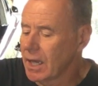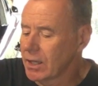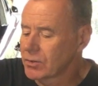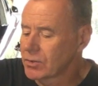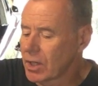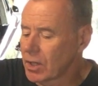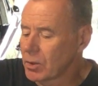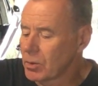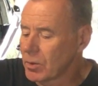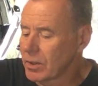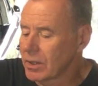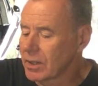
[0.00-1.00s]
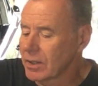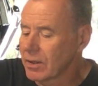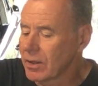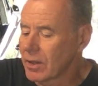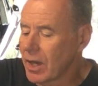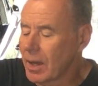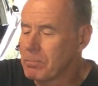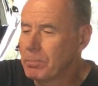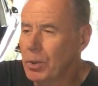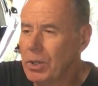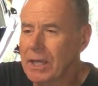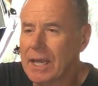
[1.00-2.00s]
So I'm
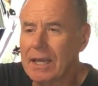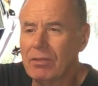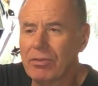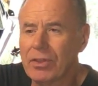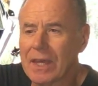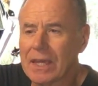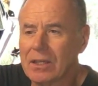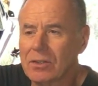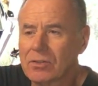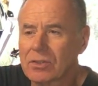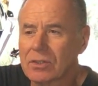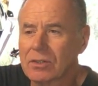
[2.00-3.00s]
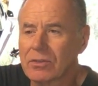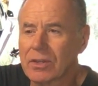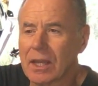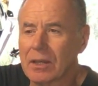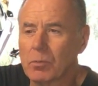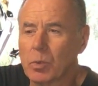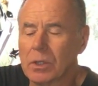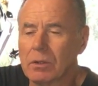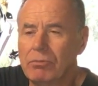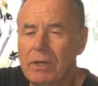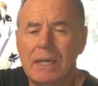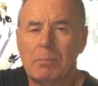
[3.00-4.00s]
putting in things that will
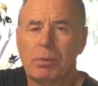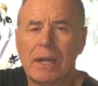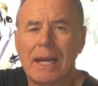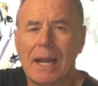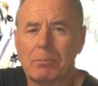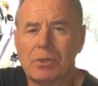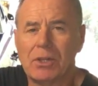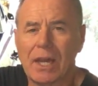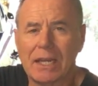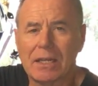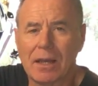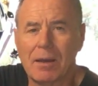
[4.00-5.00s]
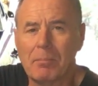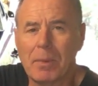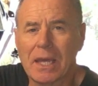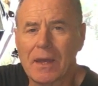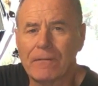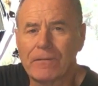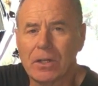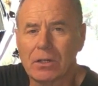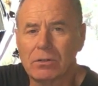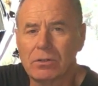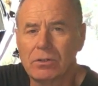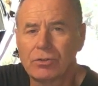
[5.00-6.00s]
really bring it up to date and make it
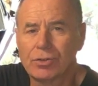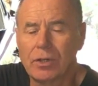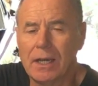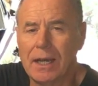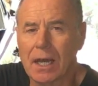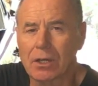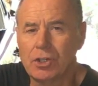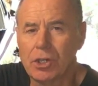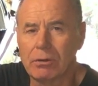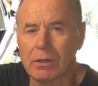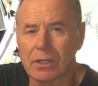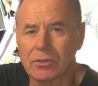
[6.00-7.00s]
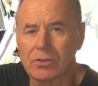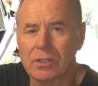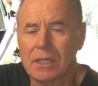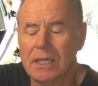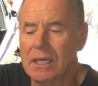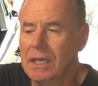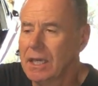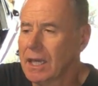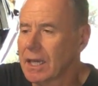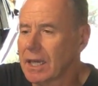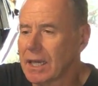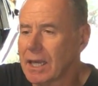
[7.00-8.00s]
feel truly luxurious
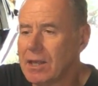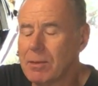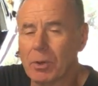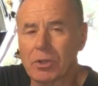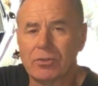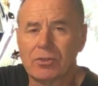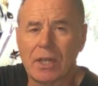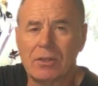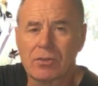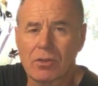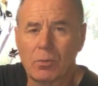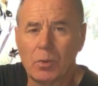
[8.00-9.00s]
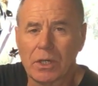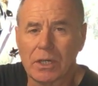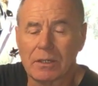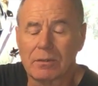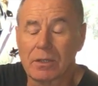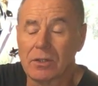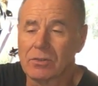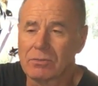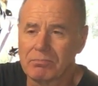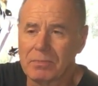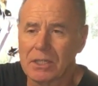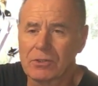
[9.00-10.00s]
in the modern sense of the word, because
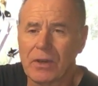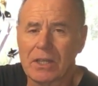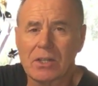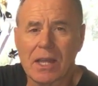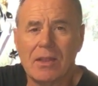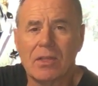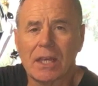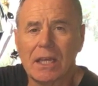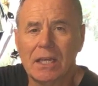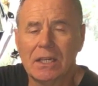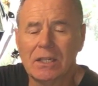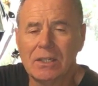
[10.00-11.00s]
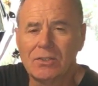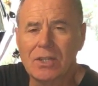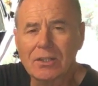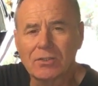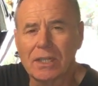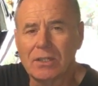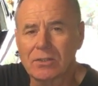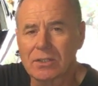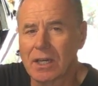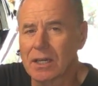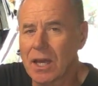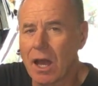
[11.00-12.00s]
let's face it, in the 60s
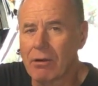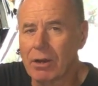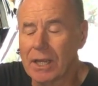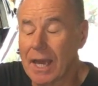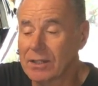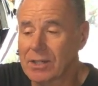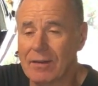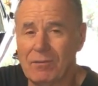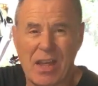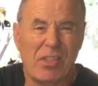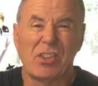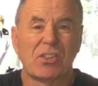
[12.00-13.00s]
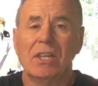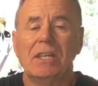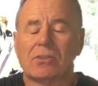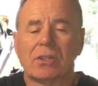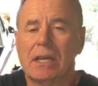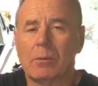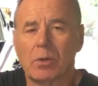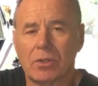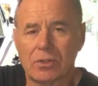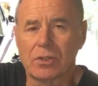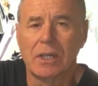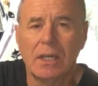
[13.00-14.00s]
a car only had to have leather seats and it
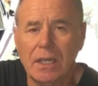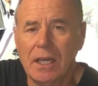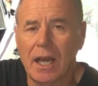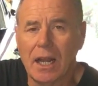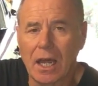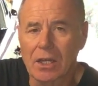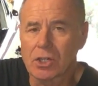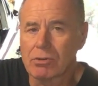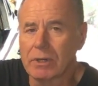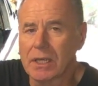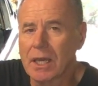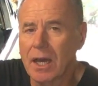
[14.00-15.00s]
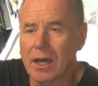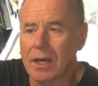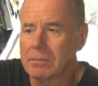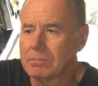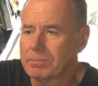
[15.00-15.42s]
was a luxury car.